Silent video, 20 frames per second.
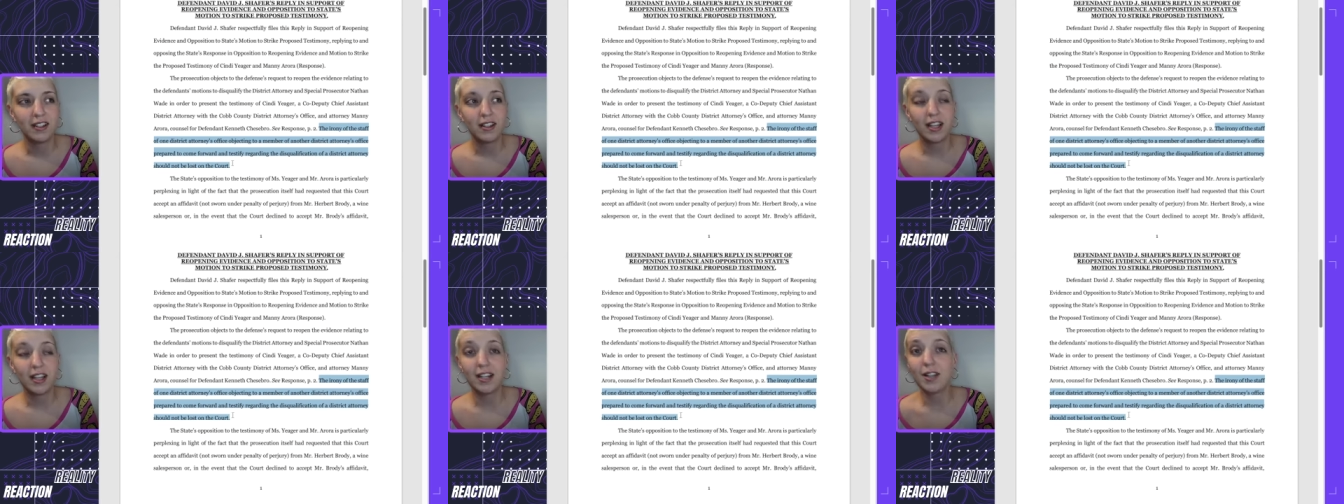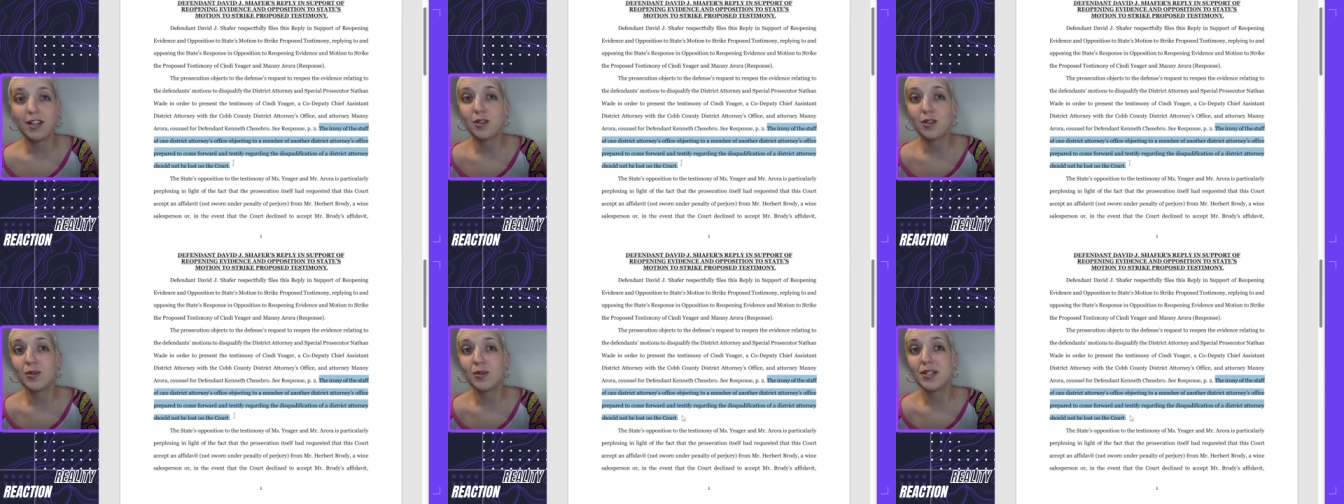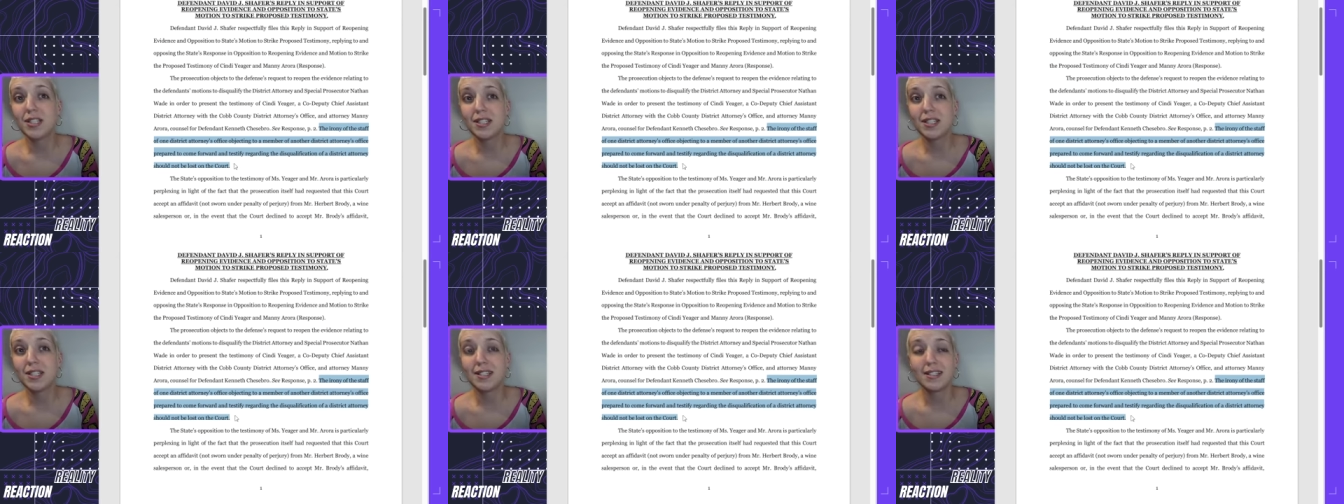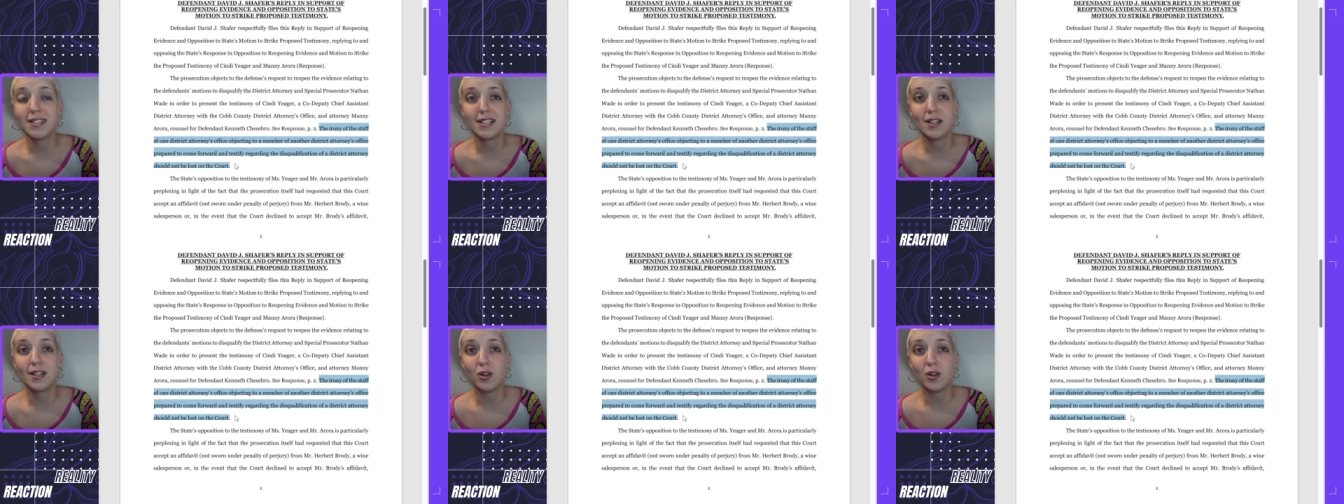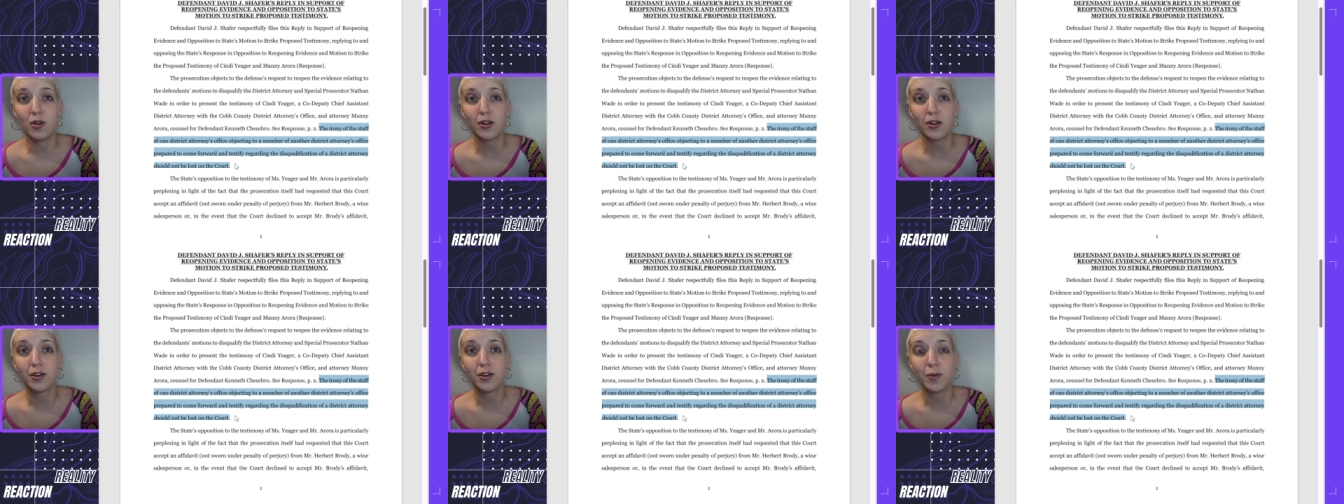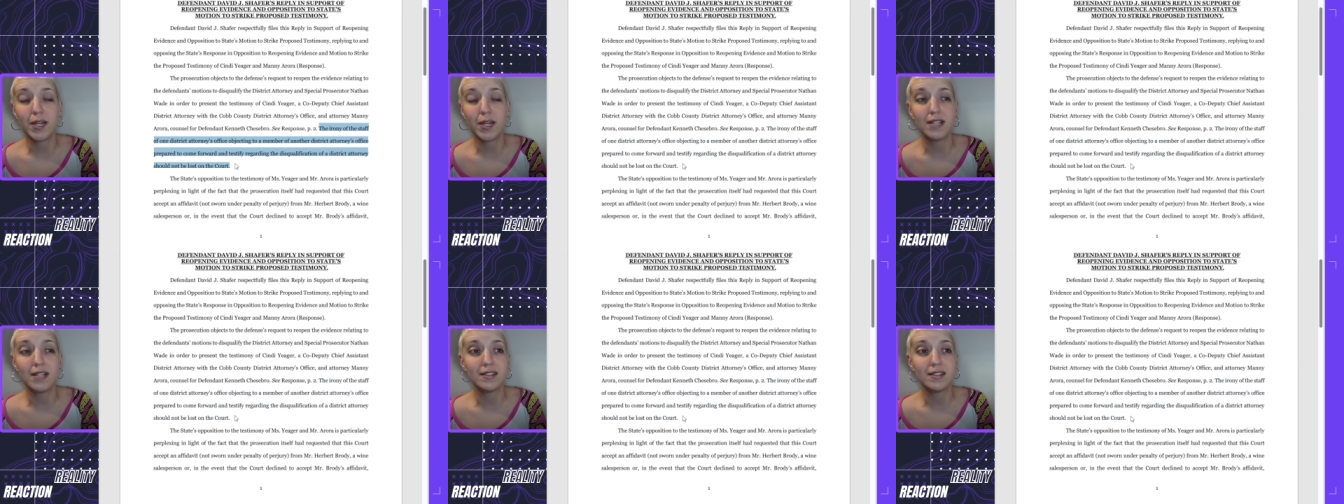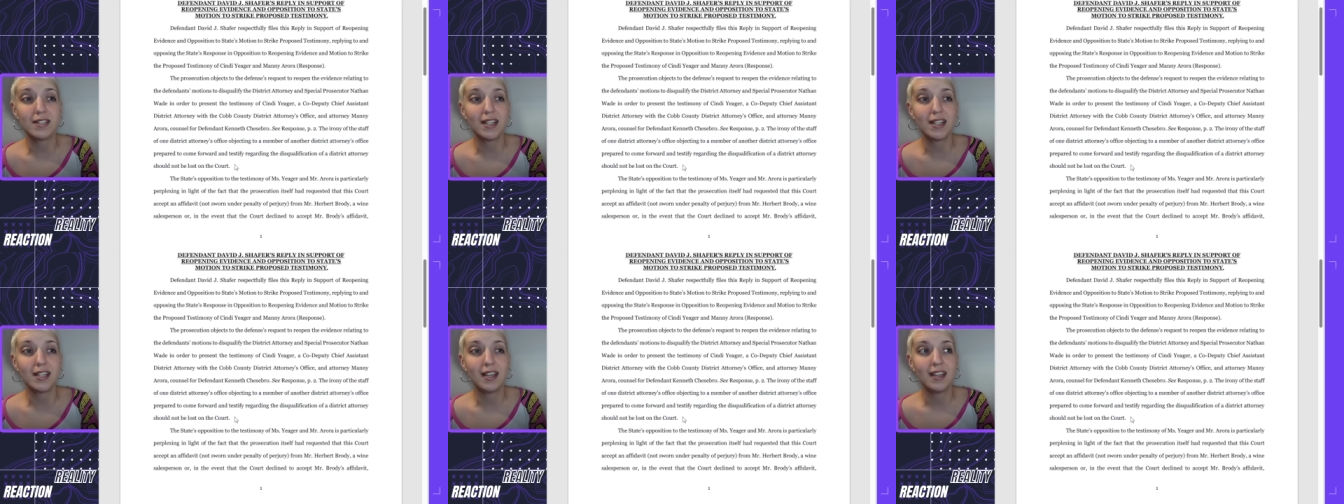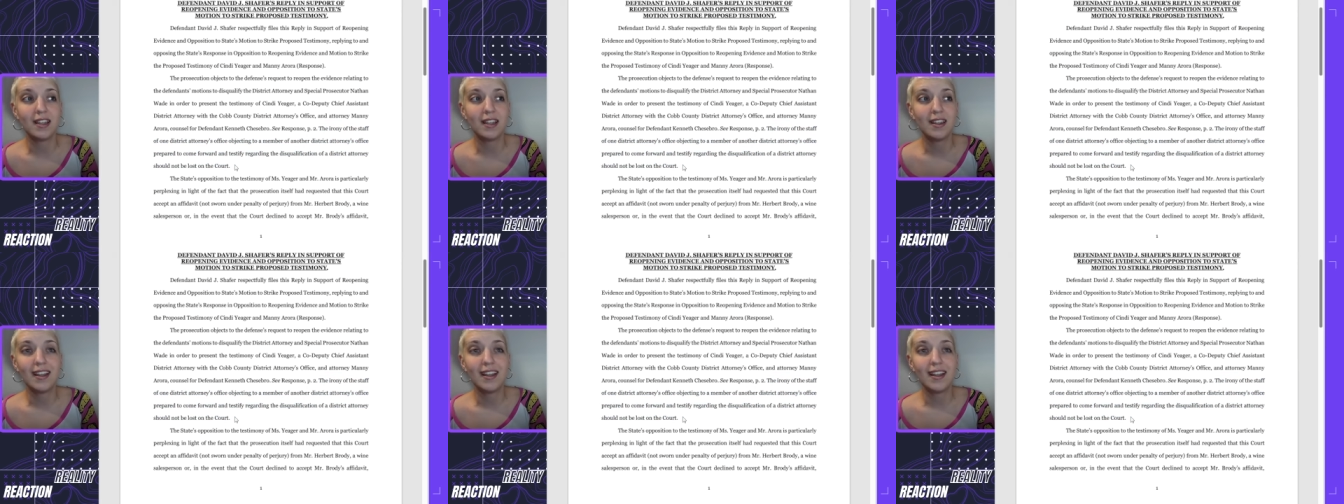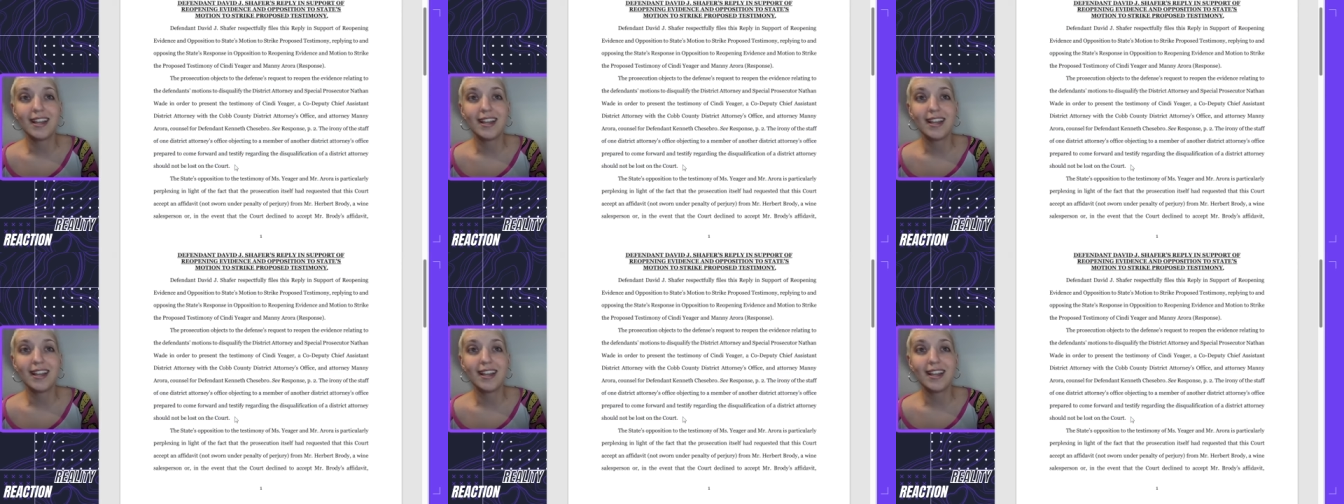In other words, this is a longer way to say